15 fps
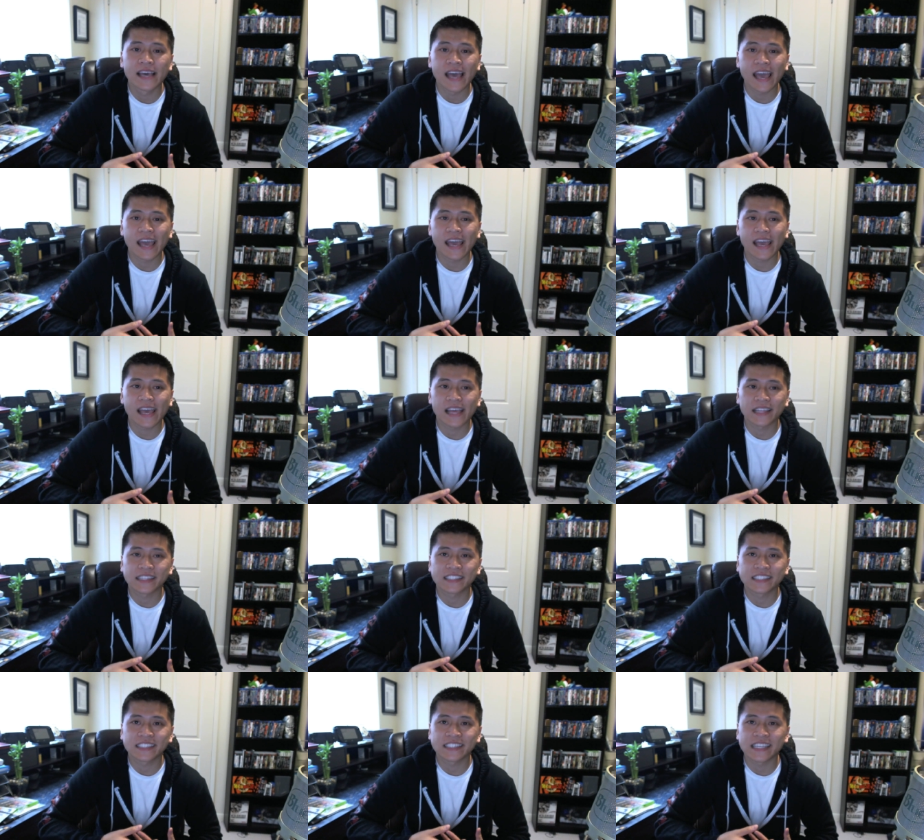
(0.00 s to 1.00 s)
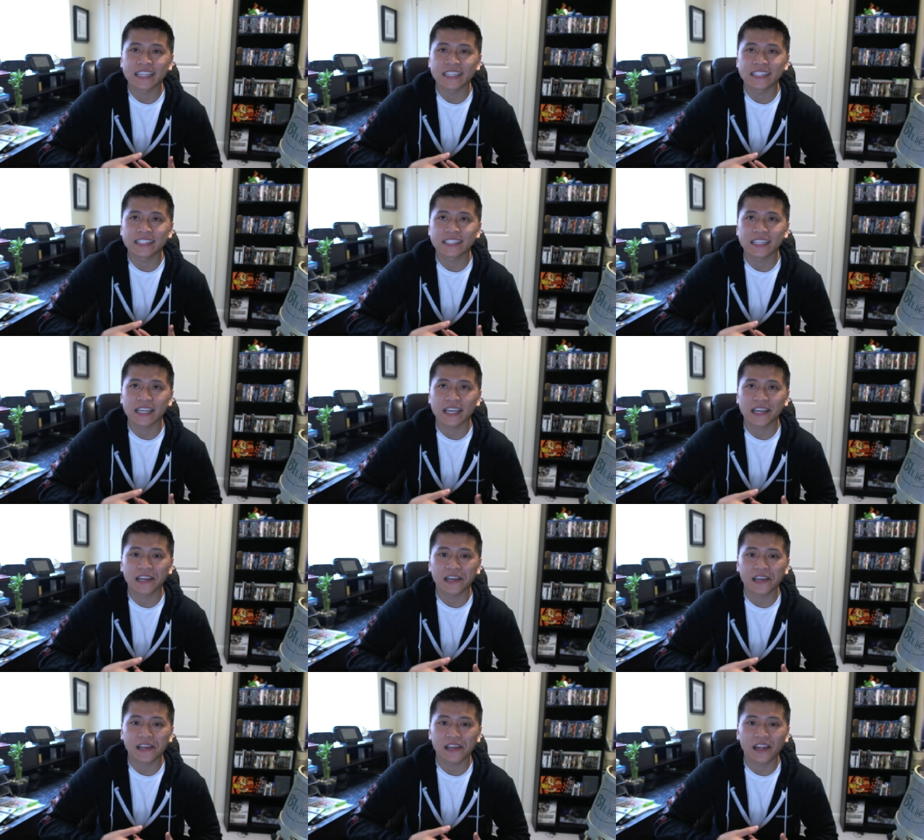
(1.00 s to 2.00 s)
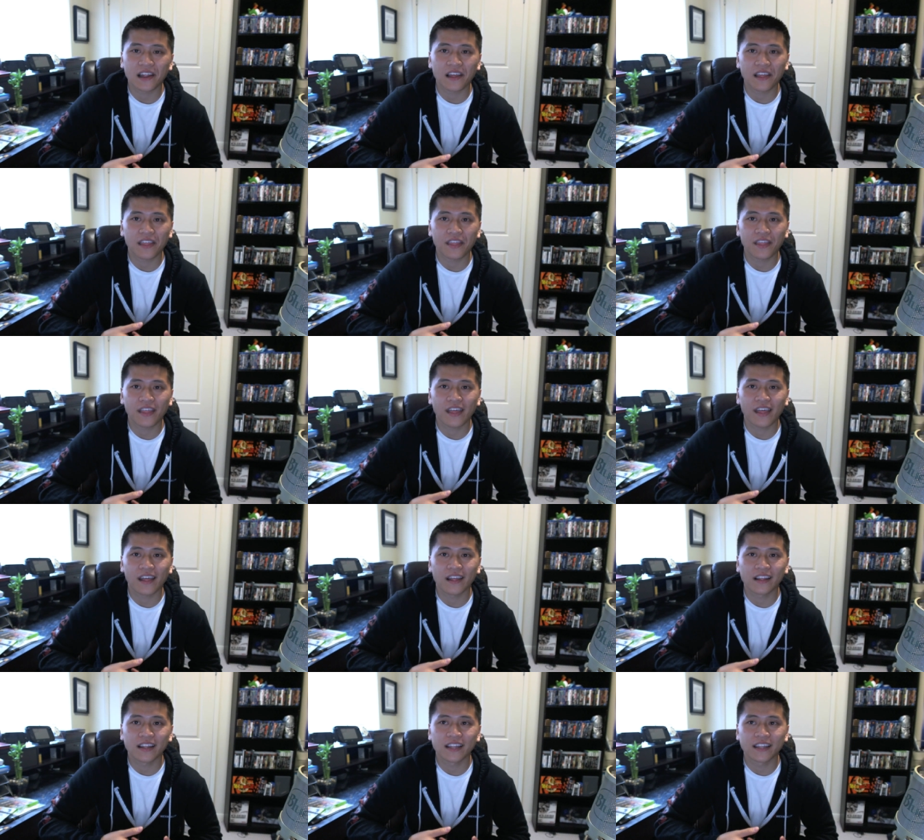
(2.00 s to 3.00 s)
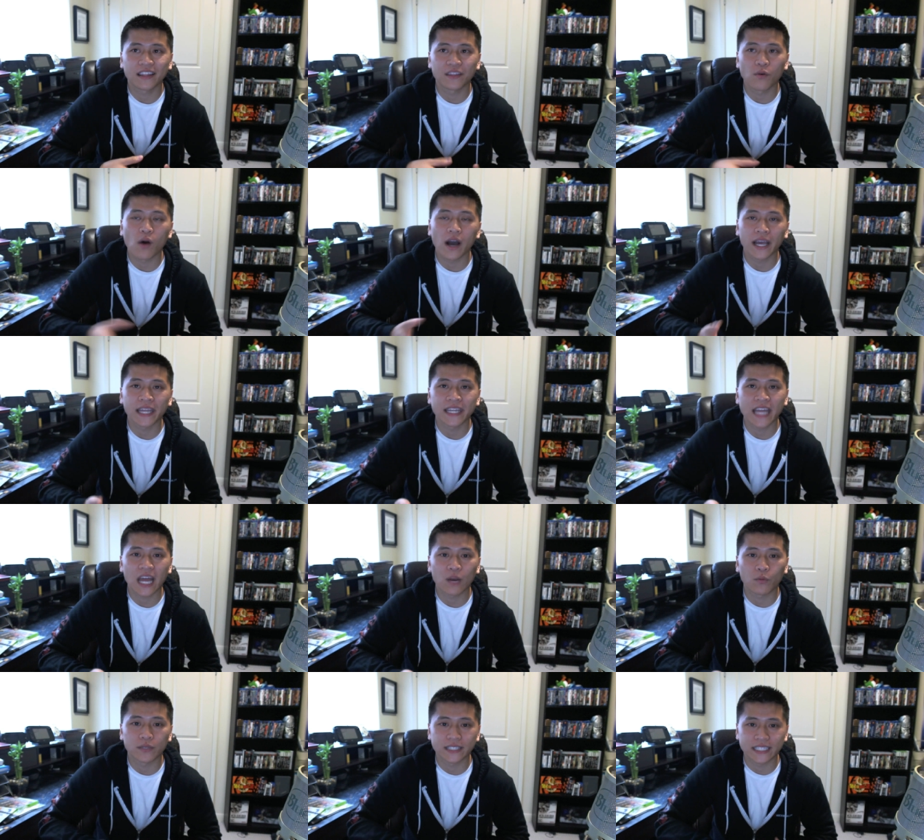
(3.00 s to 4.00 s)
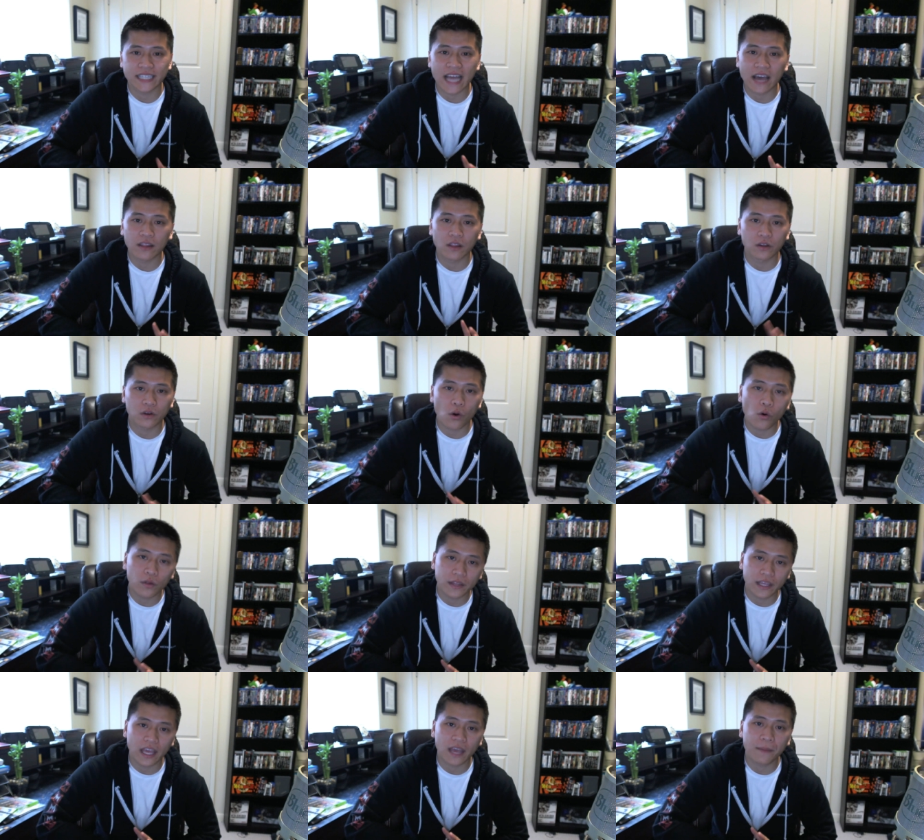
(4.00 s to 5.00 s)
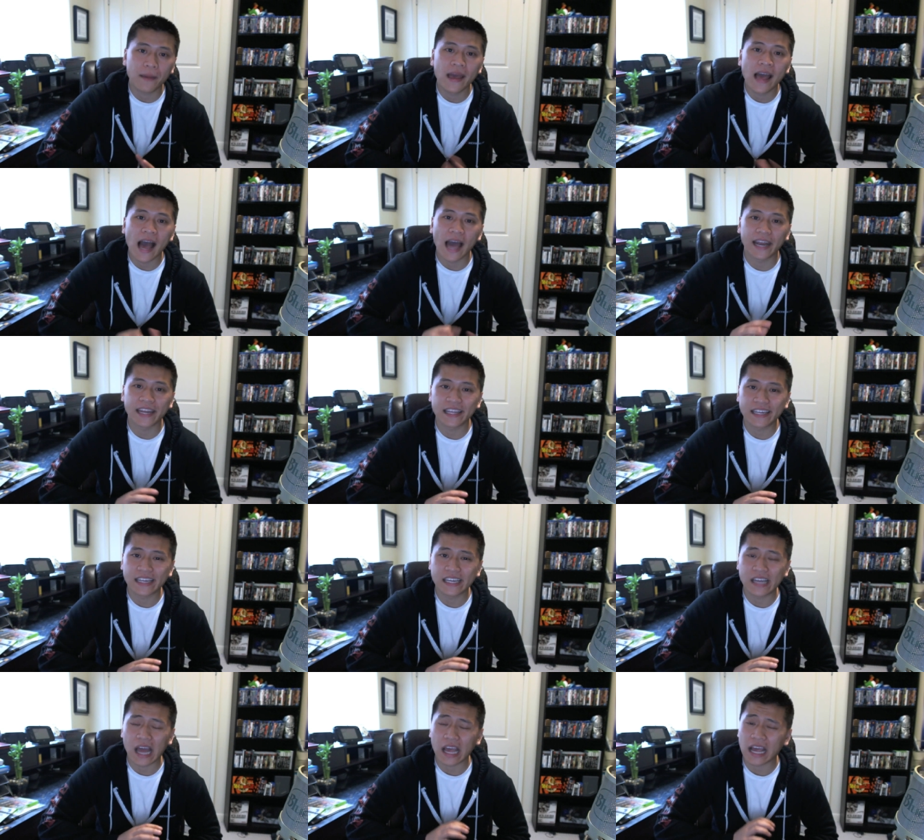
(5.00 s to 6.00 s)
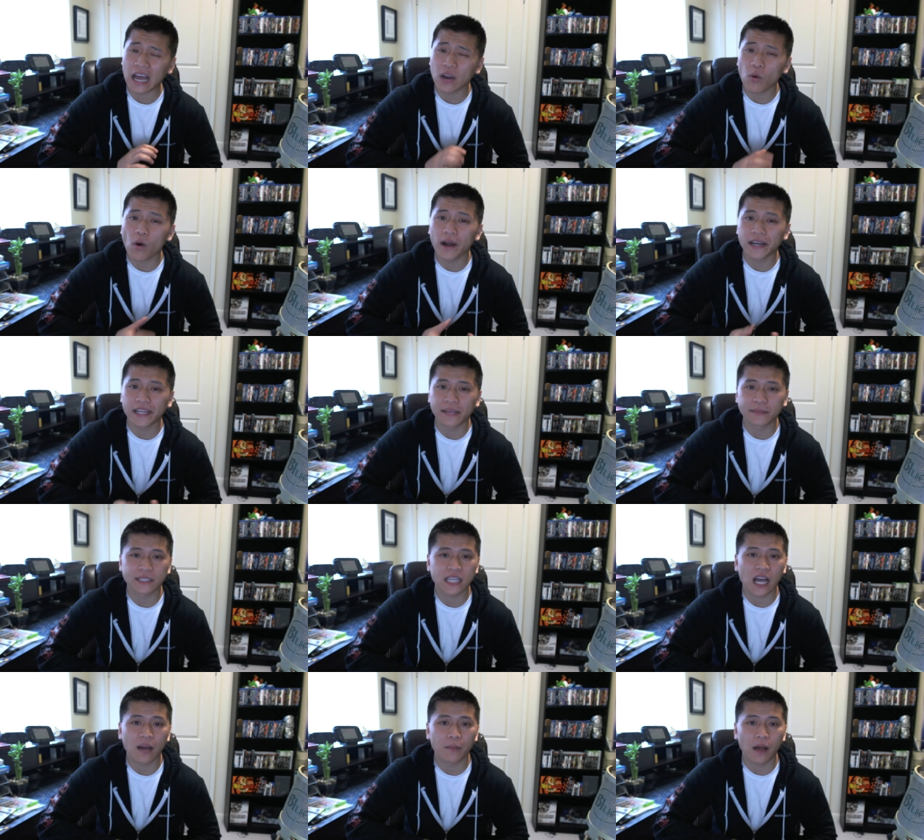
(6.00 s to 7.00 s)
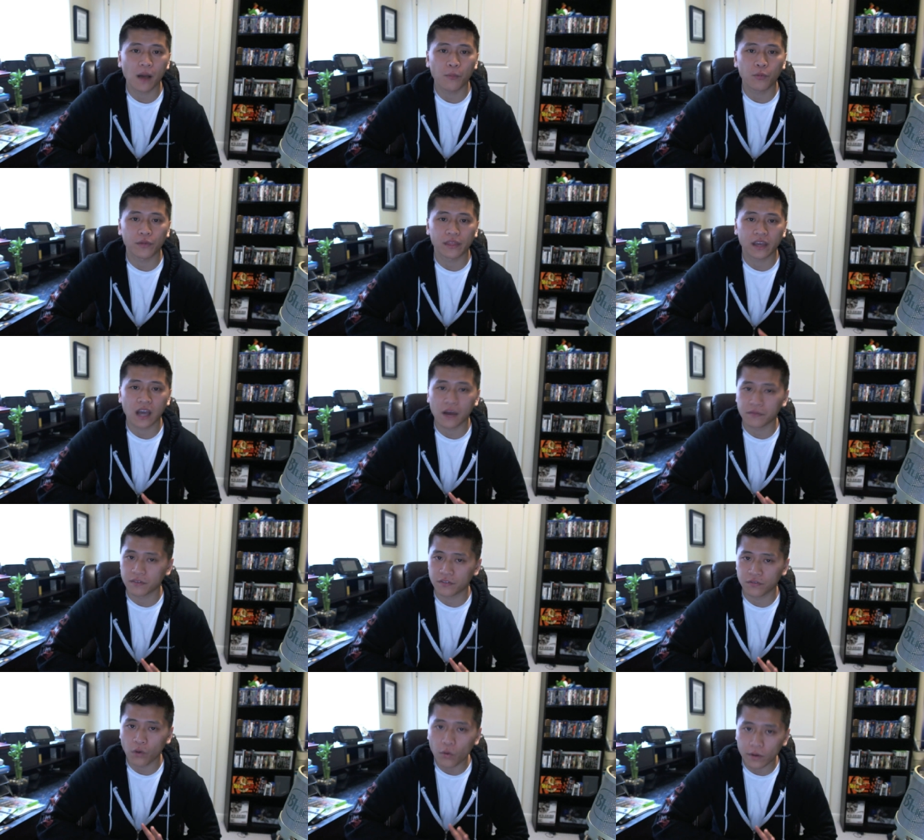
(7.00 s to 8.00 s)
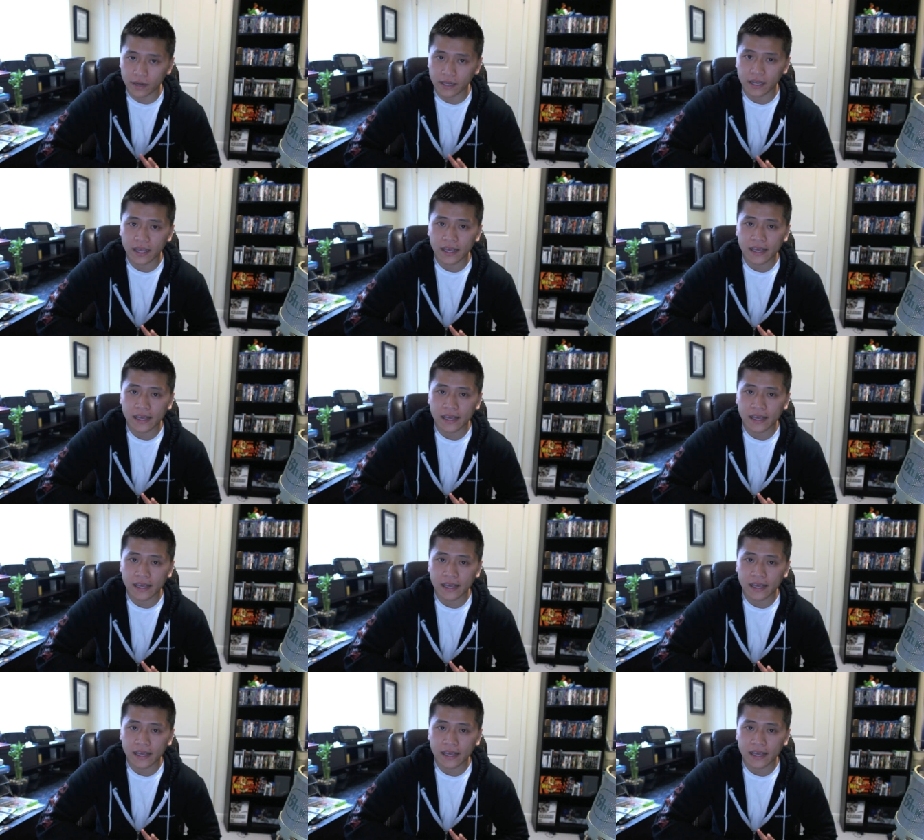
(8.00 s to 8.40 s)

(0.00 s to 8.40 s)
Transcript: And since uh, the Walking Dead was a download only game. I needed, I kind of wanted him to come up with a cover for it.